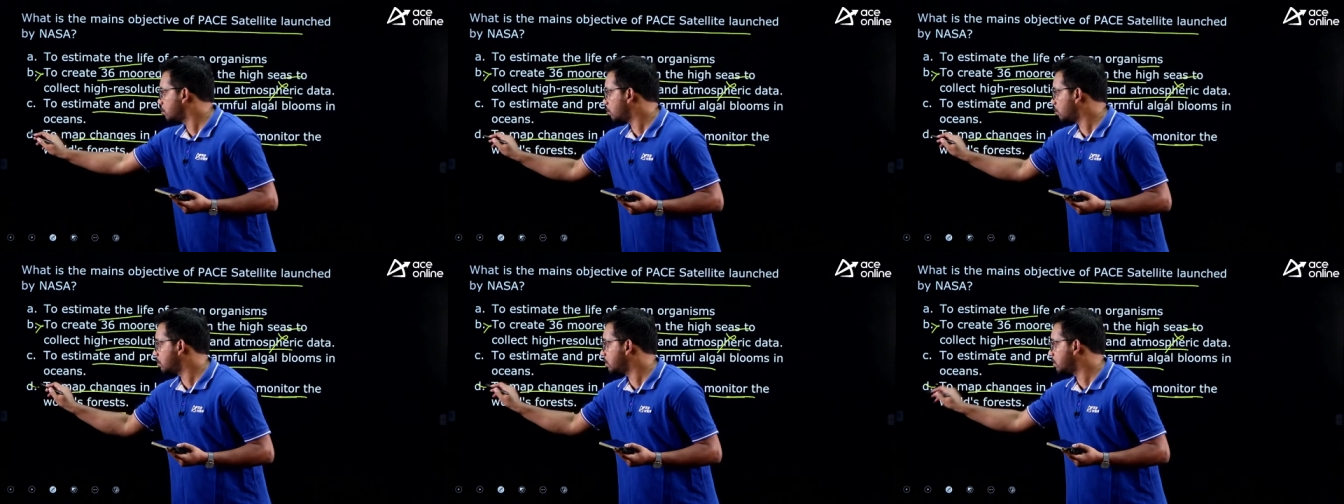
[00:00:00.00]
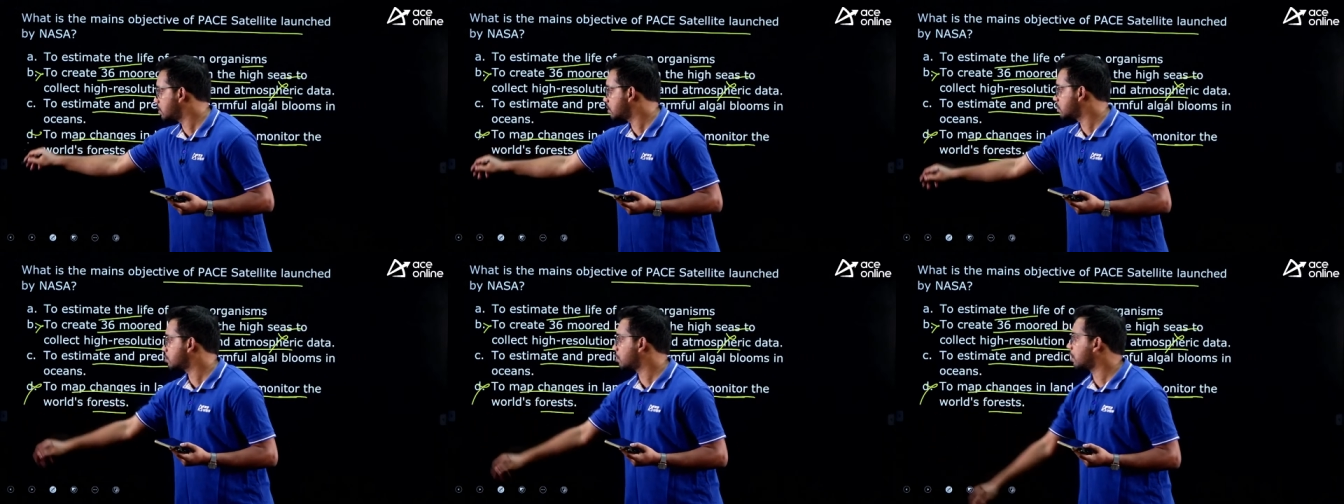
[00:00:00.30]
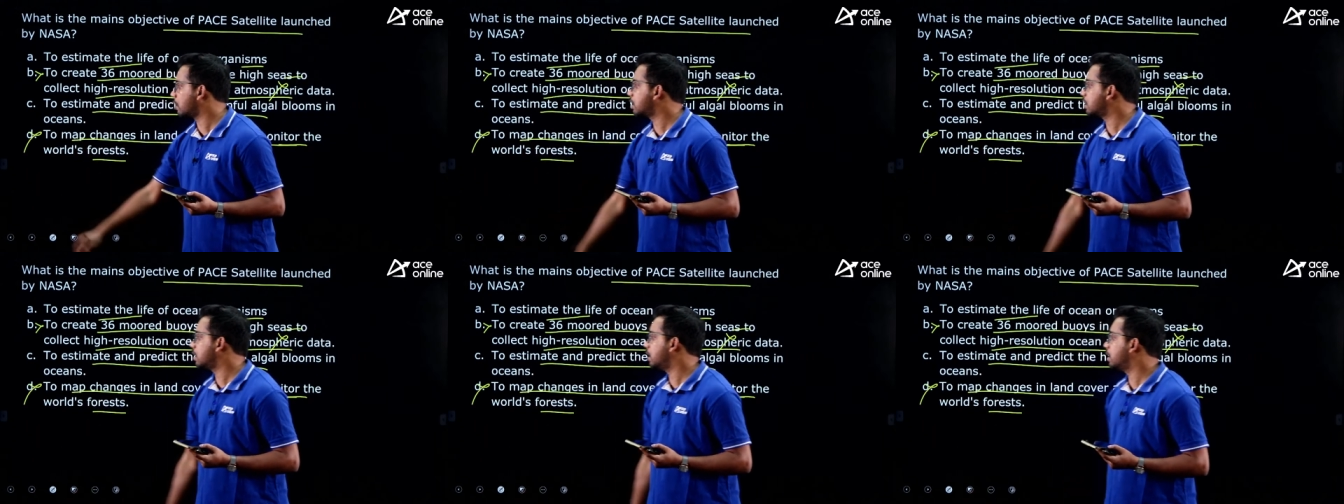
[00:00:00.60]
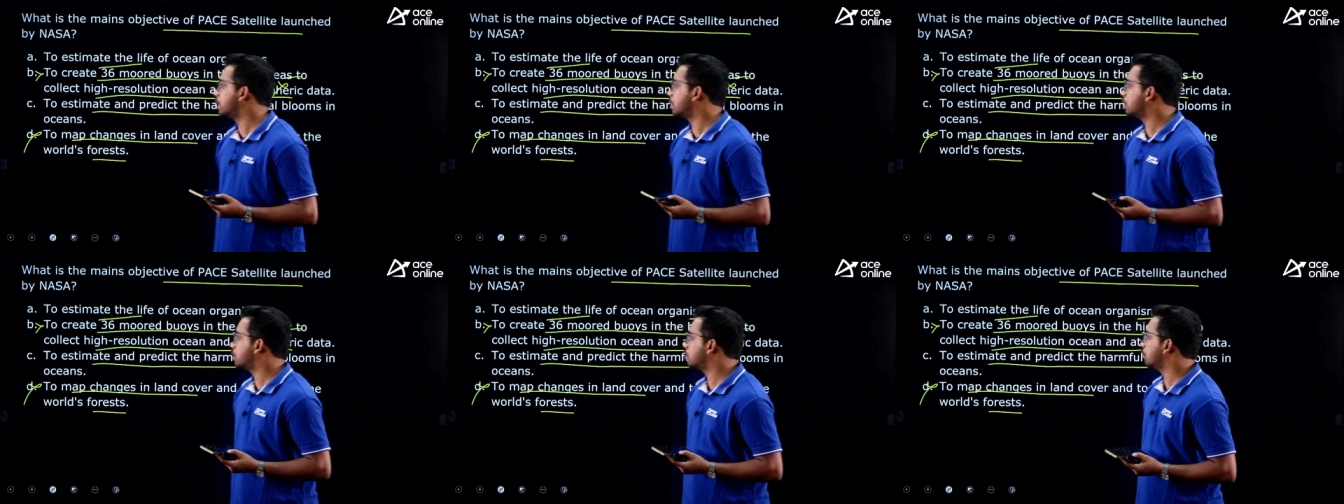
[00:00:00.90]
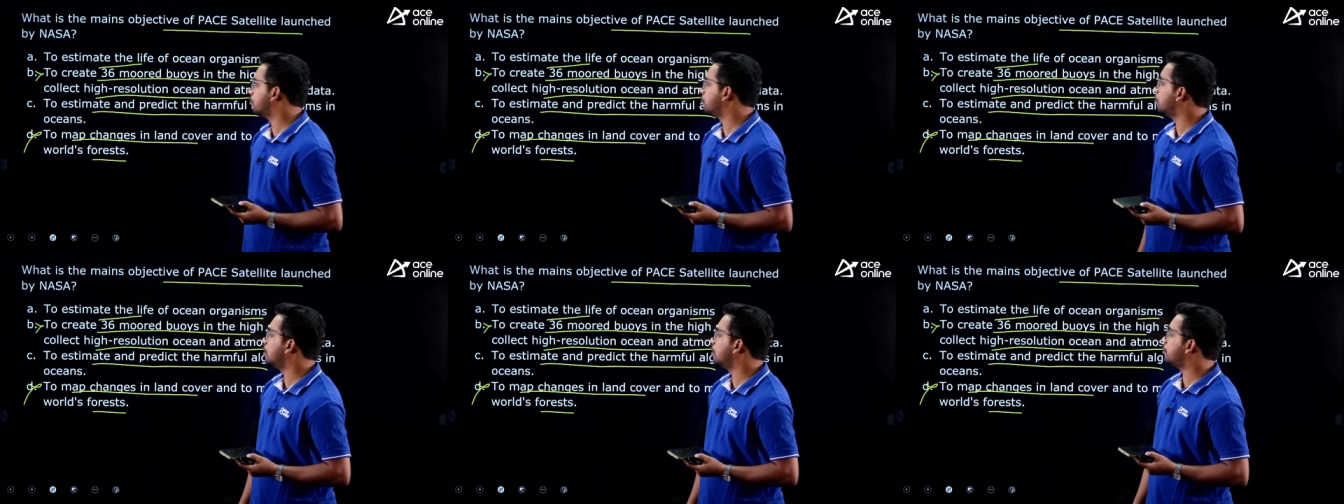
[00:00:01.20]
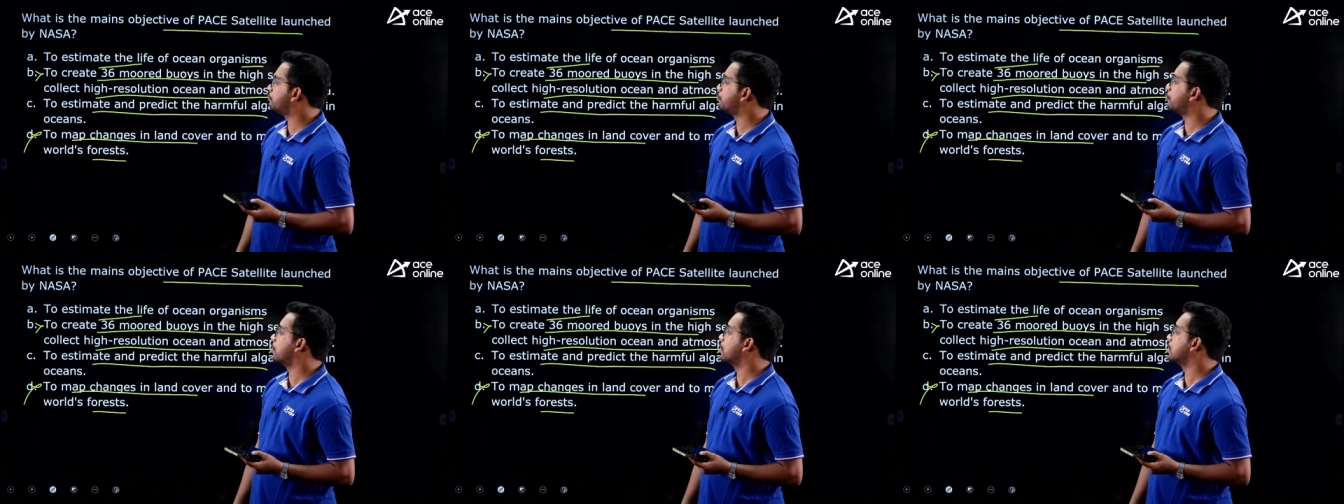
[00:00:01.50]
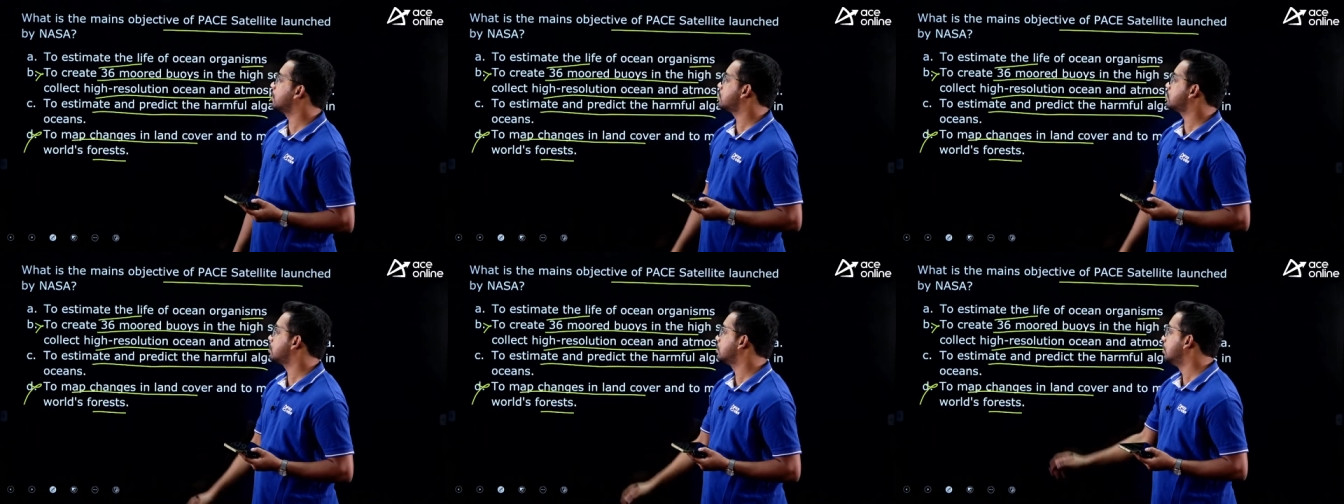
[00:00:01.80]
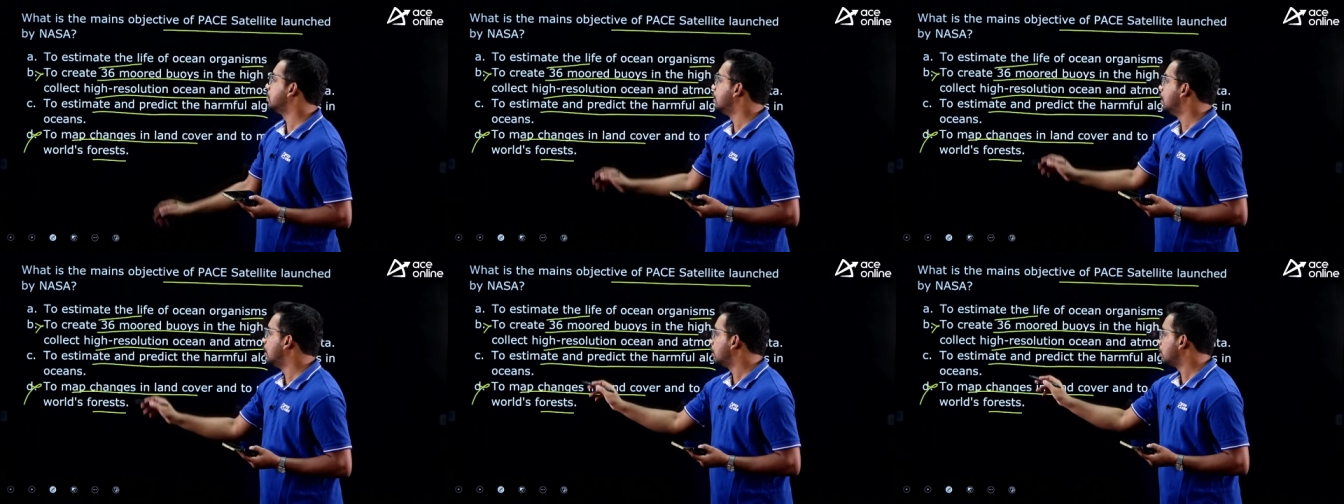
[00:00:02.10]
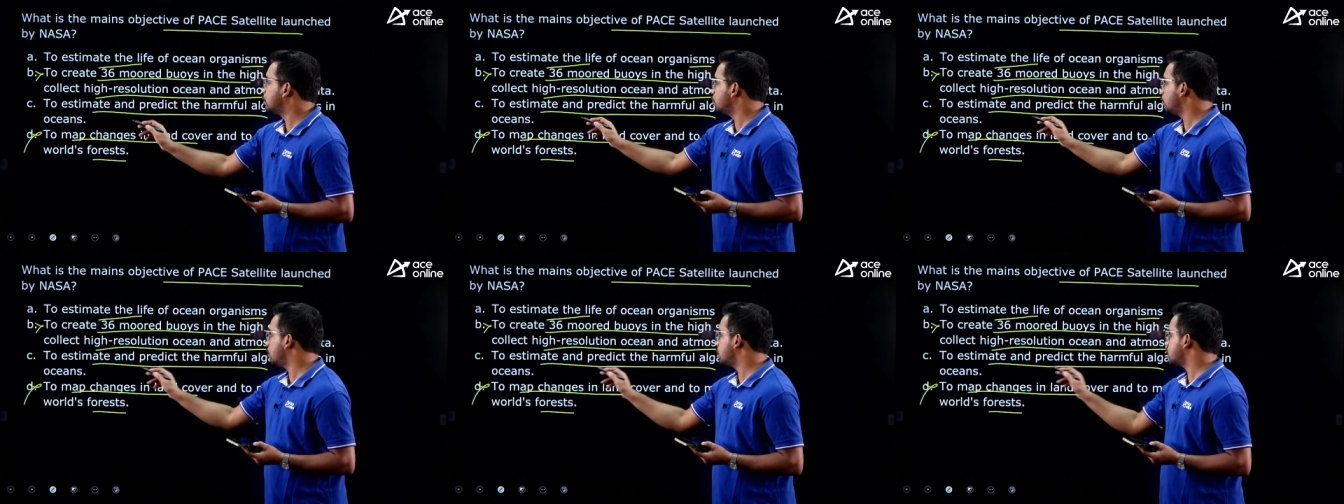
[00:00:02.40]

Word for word: No, this is not related to the Wold forest. To